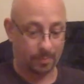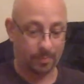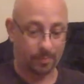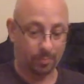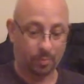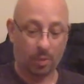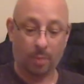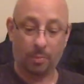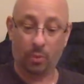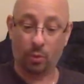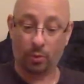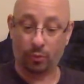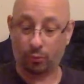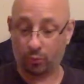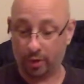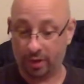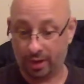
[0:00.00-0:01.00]
I'm doing a
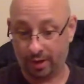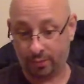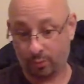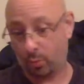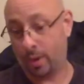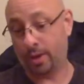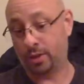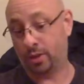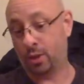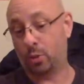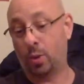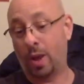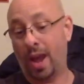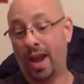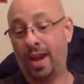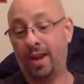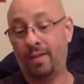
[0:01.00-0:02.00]
free giveaway too.
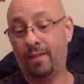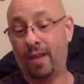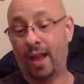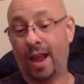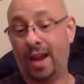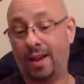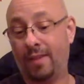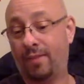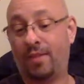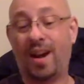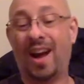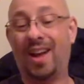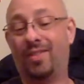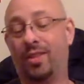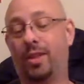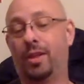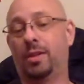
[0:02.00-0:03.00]

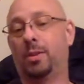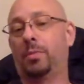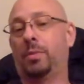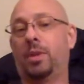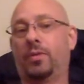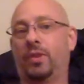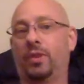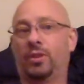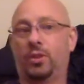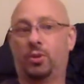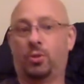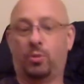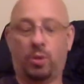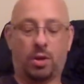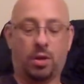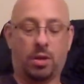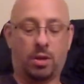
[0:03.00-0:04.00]
85 of these I'm giving
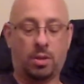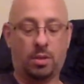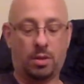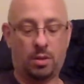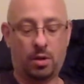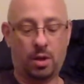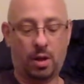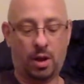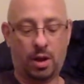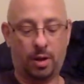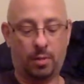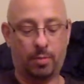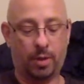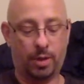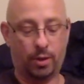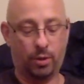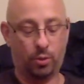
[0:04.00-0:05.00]
to
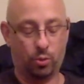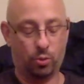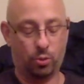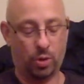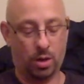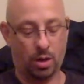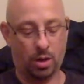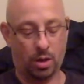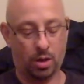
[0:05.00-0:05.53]
anybody who